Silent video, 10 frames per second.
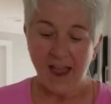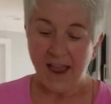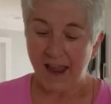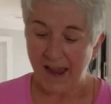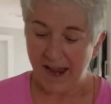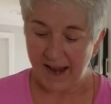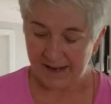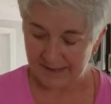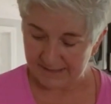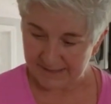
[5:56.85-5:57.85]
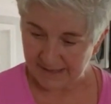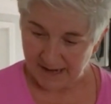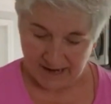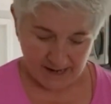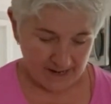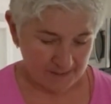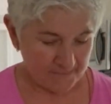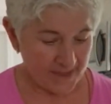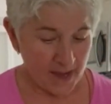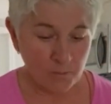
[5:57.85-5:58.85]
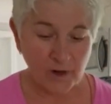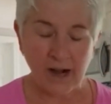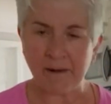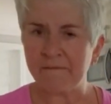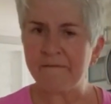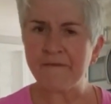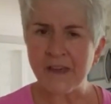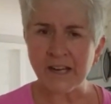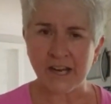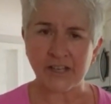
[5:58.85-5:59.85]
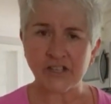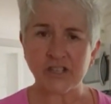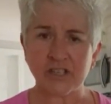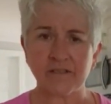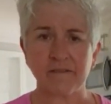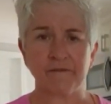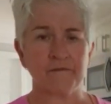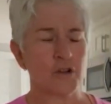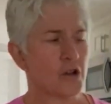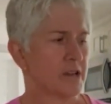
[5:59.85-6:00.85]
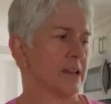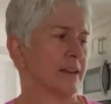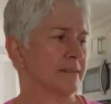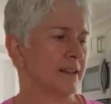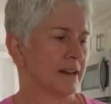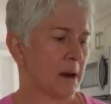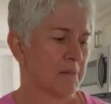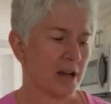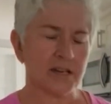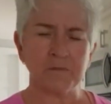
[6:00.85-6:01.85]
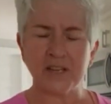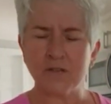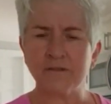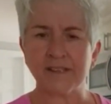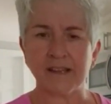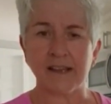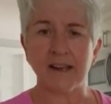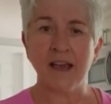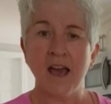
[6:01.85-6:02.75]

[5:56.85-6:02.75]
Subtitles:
And then when I'm finished cooking, and I'm not going to be using it,